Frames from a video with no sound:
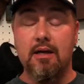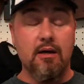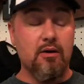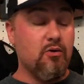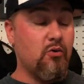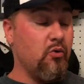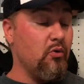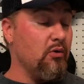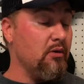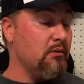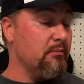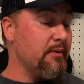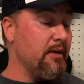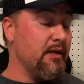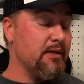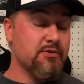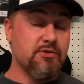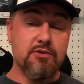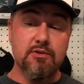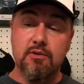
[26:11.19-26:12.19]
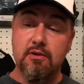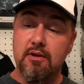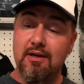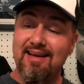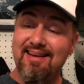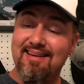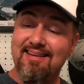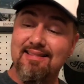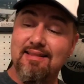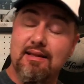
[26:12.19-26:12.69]
Now,
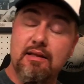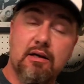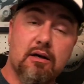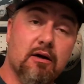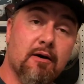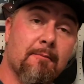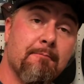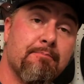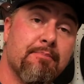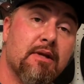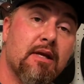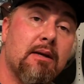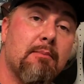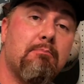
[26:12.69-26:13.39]
Coilmaster, in their